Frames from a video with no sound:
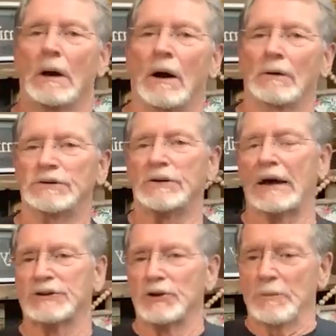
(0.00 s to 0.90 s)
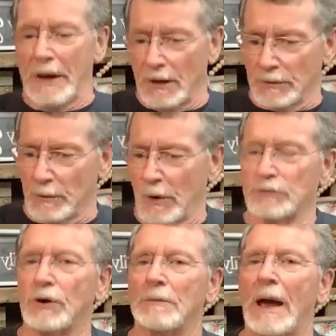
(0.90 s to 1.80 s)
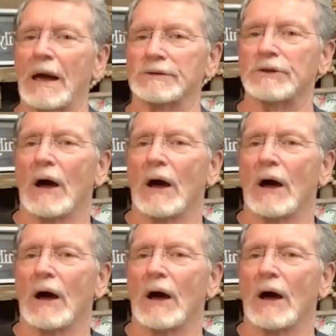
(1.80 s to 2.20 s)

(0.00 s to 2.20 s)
No, just like the two men on the road to Emmaus,